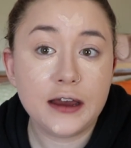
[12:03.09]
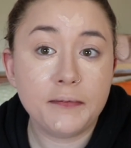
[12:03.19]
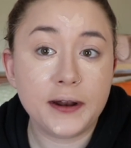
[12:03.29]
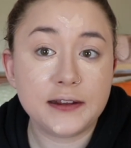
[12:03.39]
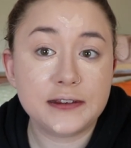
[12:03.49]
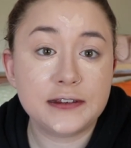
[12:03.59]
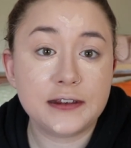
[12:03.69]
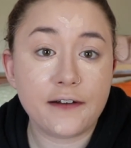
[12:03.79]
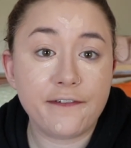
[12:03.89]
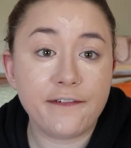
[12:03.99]
but it's
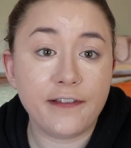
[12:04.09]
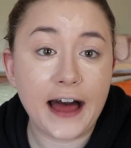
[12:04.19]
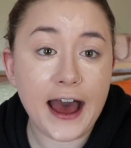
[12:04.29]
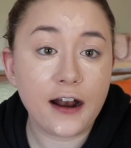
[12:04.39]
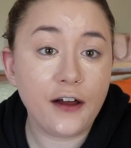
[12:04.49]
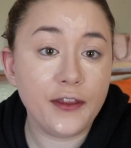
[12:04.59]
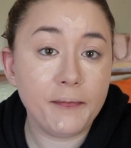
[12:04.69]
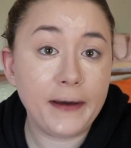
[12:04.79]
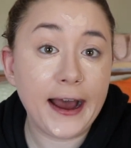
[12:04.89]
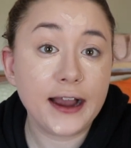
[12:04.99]
flat on the
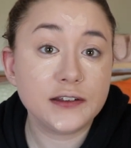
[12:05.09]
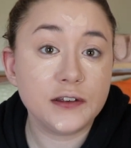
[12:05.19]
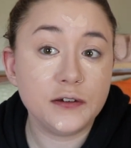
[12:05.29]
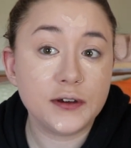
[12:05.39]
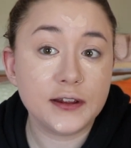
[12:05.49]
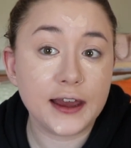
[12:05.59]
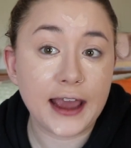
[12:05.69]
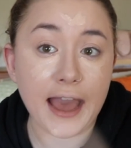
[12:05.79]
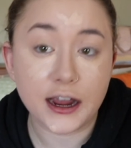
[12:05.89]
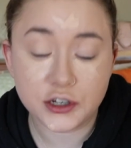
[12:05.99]
back, so you can like
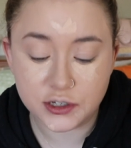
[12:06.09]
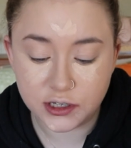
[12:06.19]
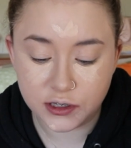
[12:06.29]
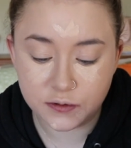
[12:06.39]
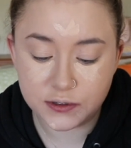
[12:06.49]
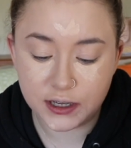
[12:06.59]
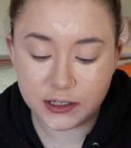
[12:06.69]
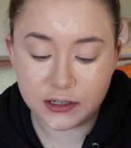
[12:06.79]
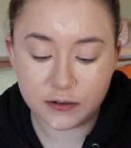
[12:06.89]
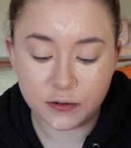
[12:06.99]
actually use it
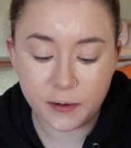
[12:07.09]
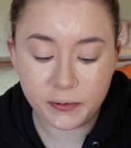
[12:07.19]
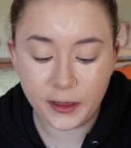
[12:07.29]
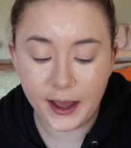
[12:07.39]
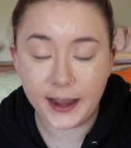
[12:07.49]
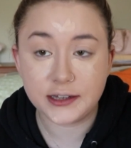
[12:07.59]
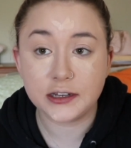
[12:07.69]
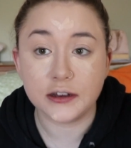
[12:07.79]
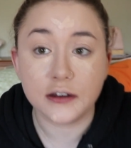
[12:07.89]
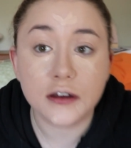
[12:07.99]
to apply
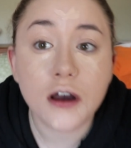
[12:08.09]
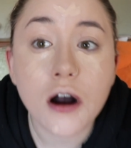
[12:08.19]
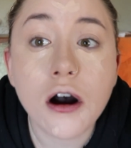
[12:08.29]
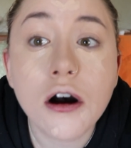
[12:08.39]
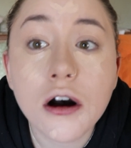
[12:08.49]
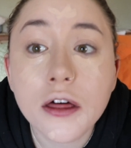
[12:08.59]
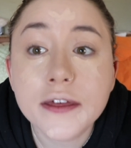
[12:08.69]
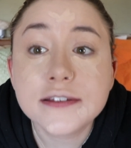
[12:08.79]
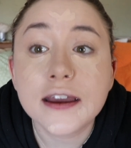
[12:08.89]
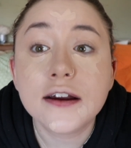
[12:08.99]
to all
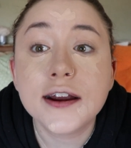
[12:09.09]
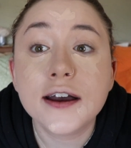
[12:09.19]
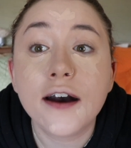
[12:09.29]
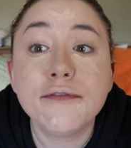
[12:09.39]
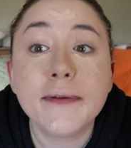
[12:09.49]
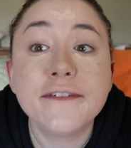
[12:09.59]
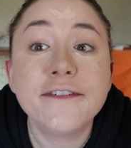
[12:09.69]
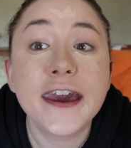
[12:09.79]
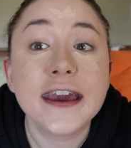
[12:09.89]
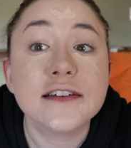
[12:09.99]
this area of my
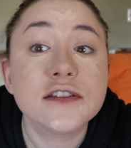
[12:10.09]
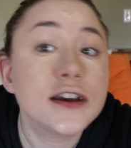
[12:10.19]
face.